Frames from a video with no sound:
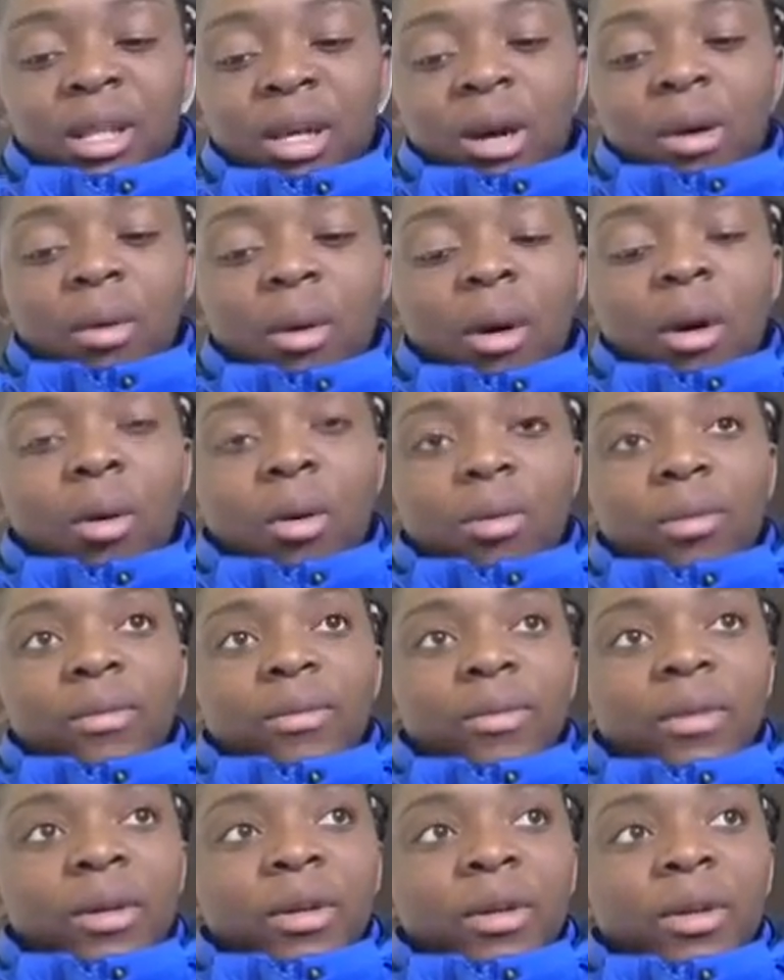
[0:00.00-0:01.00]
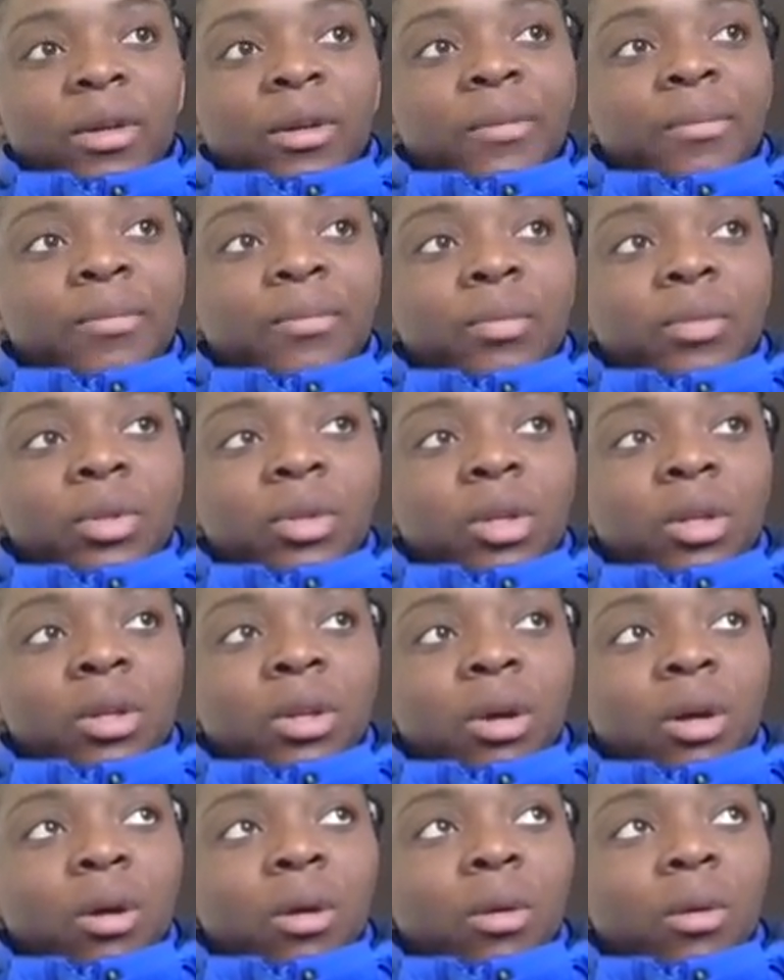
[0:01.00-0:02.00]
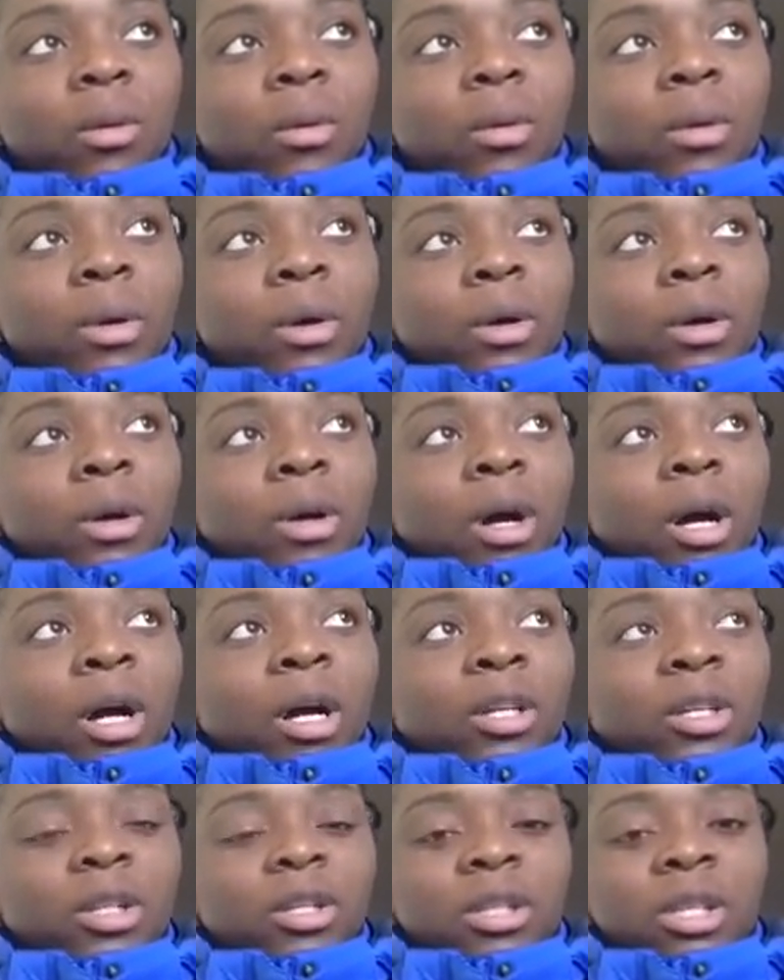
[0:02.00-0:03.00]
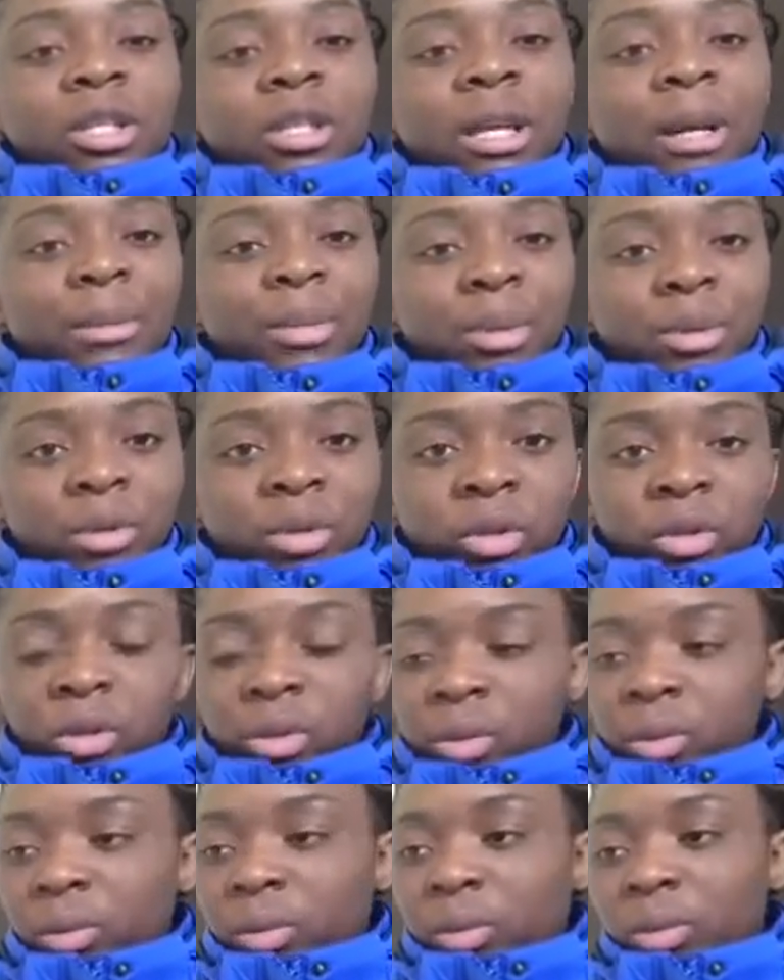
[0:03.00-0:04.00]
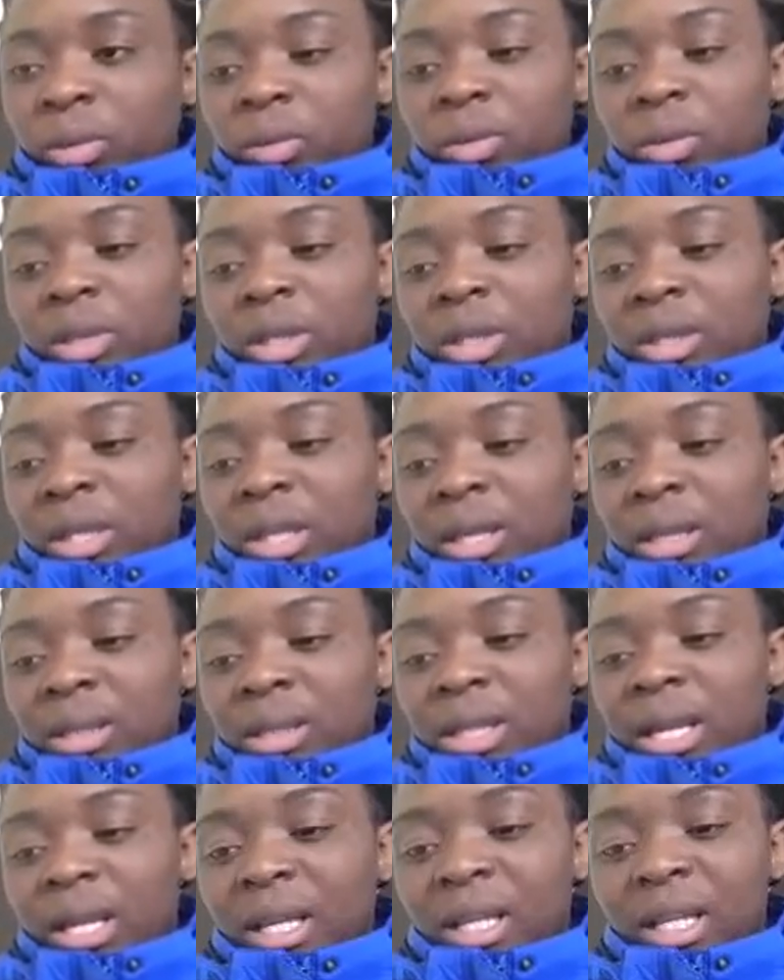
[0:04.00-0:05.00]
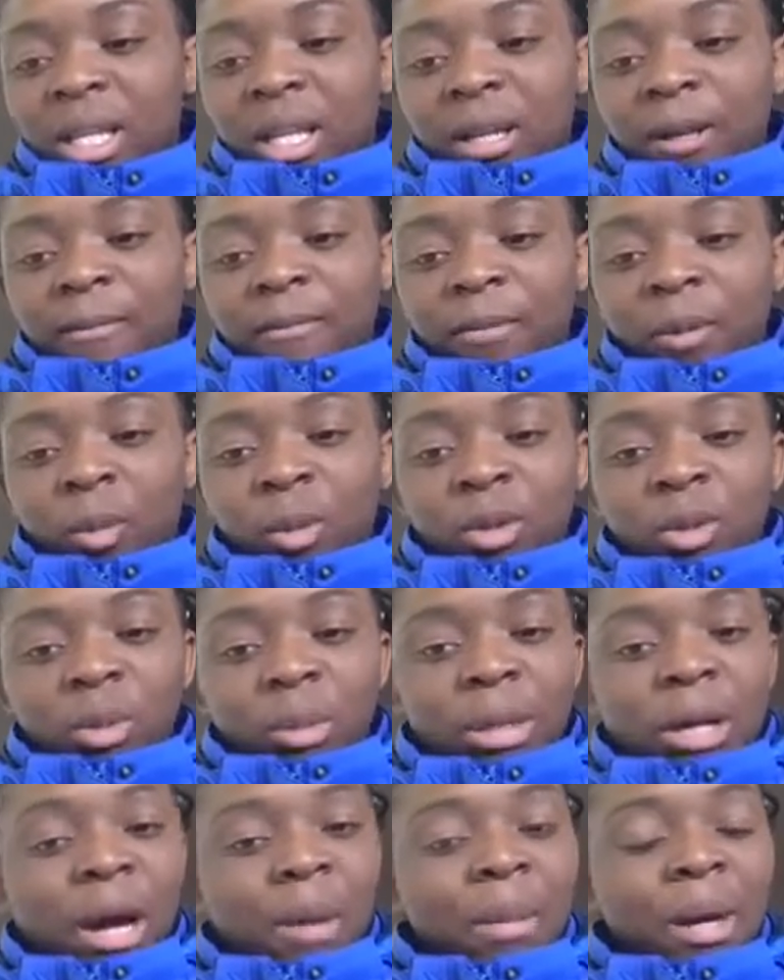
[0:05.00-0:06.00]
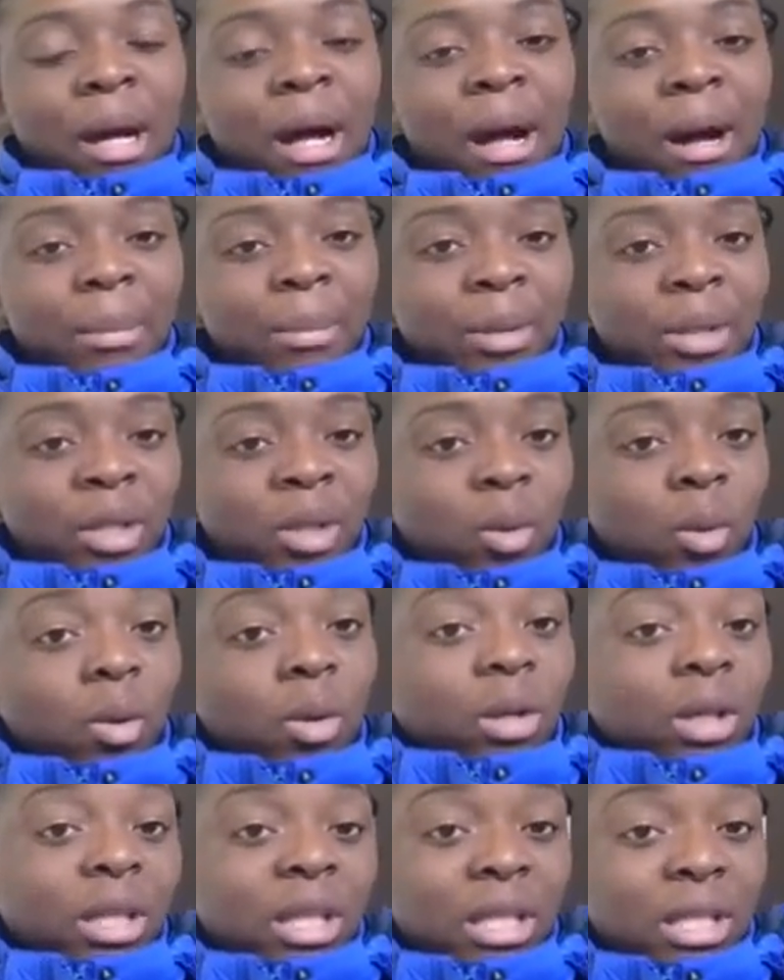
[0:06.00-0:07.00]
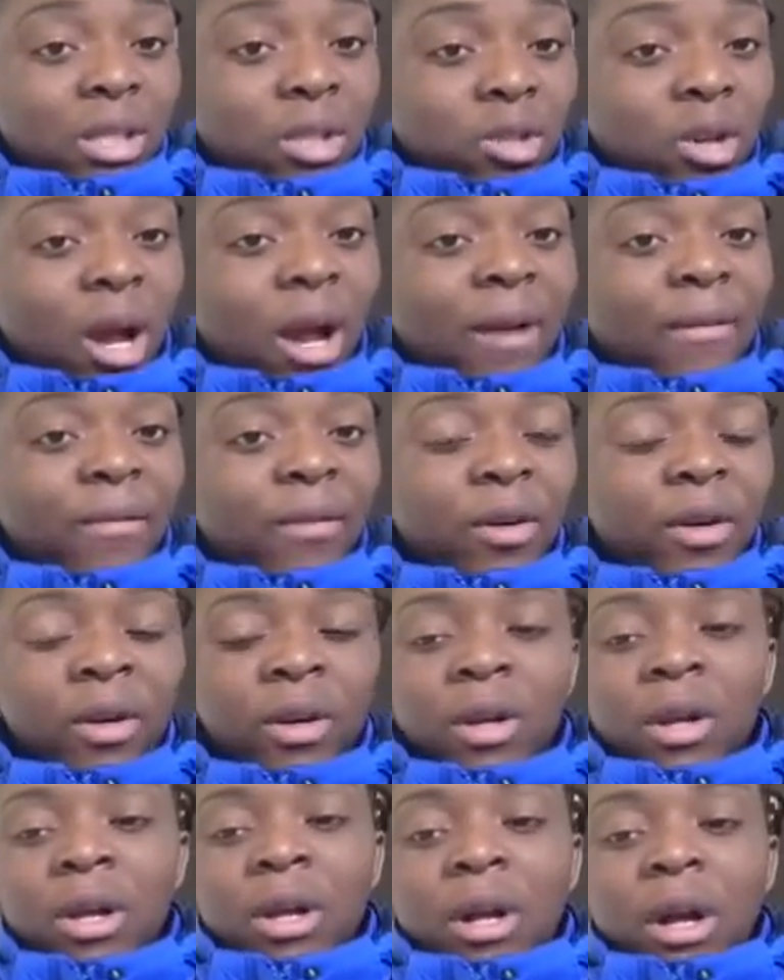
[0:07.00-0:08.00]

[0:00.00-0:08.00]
go over, the W-2s, the things they need for when you become a company or lease driver,